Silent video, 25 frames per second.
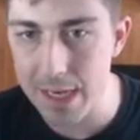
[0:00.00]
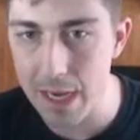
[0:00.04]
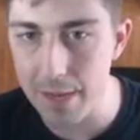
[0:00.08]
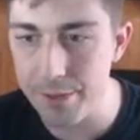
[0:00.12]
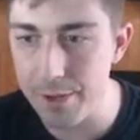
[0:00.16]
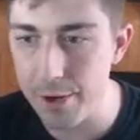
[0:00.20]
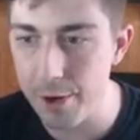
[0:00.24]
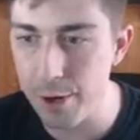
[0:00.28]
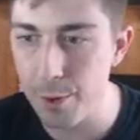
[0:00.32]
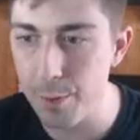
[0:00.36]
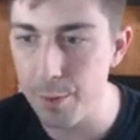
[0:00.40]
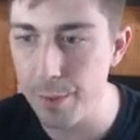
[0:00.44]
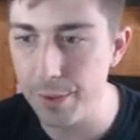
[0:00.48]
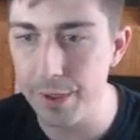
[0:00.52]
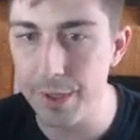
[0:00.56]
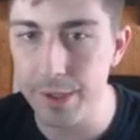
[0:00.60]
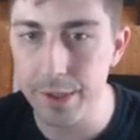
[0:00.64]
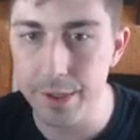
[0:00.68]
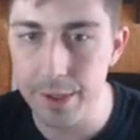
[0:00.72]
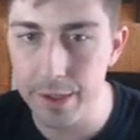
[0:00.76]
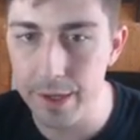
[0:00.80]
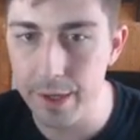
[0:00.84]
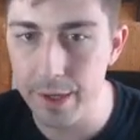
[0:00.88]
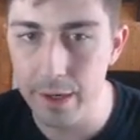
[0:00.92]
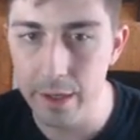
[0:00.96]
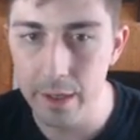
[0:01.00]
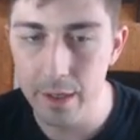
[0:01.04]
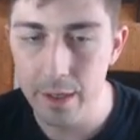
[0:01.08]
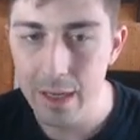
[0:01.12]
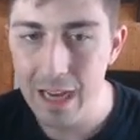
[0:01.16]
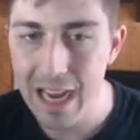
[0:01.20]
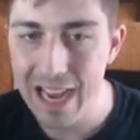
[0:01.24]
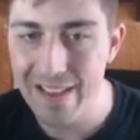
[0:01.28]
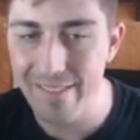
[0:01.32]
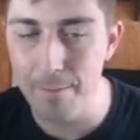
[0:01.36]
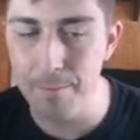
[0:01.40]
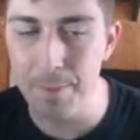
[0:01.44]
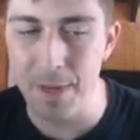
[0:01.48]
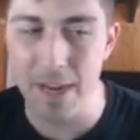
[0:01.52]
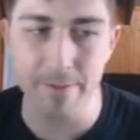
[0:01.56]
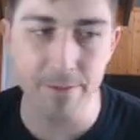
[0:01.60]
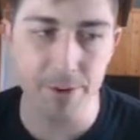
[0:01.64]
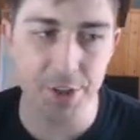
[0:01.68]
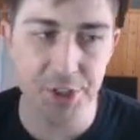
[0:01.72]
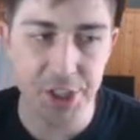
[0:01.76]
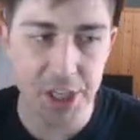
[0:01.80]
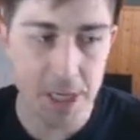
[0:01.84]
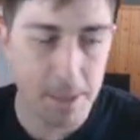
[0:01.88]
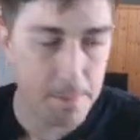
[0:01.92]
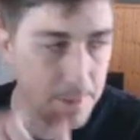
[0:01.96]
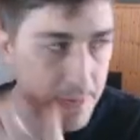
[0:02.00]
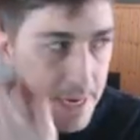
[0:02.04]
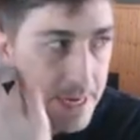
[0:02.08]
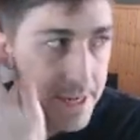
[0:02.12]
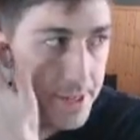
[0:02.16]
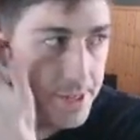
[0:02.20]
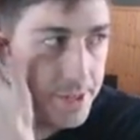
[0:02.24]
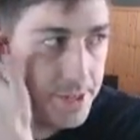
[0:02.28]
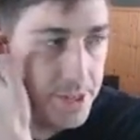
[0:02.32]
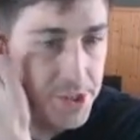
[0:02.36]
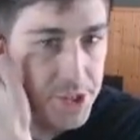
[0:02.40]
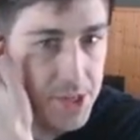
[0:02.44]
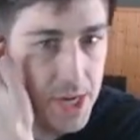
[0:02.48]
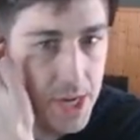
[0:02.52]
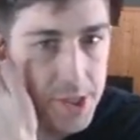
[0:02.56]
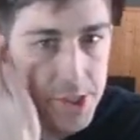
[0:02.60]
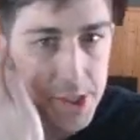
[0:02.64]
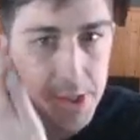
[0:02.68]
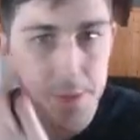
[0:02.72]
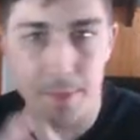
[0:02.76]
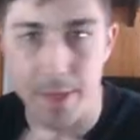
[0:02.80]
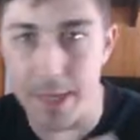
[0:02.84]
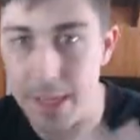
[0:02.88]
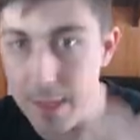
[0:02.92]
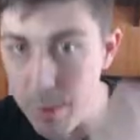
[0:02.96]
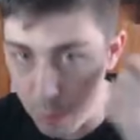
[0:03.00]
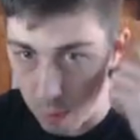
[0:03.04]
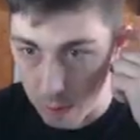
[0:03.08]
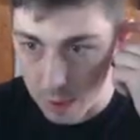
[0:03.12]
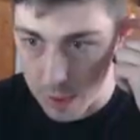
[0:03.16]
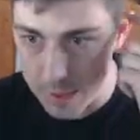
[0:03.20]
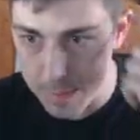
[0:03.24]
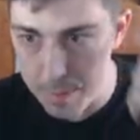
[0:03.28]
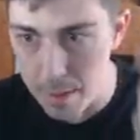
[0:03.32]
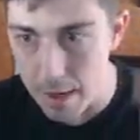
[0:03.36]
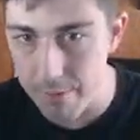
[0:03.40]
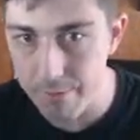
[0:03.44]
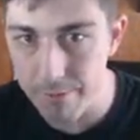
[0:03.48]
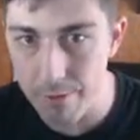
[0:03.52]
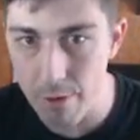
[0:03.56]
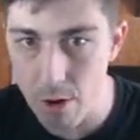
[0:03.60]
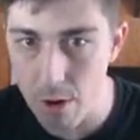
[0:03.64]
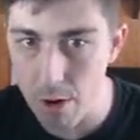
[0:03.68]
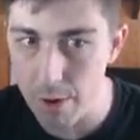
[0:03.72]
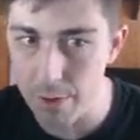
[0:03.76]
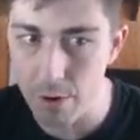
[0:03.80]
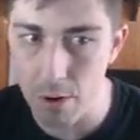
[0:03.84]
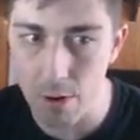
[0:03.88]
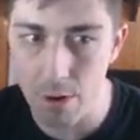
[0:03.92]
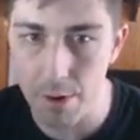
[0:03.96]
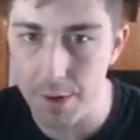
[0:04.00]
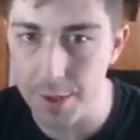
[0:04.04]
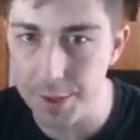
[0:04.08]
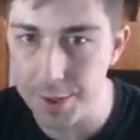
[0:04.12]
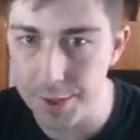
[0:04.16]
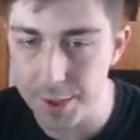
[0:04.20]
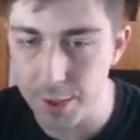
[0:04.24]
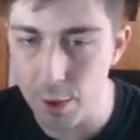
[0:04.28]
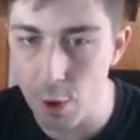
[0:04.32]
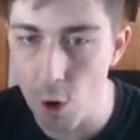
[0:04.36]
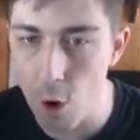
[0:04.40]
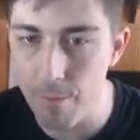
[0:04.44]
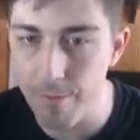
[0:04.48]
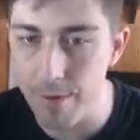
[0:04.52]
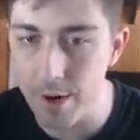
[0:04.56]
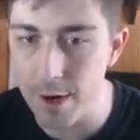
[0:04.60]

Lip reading: out there who are really good. Haven't played versus GP since the changes, but he was by far the hardest to go up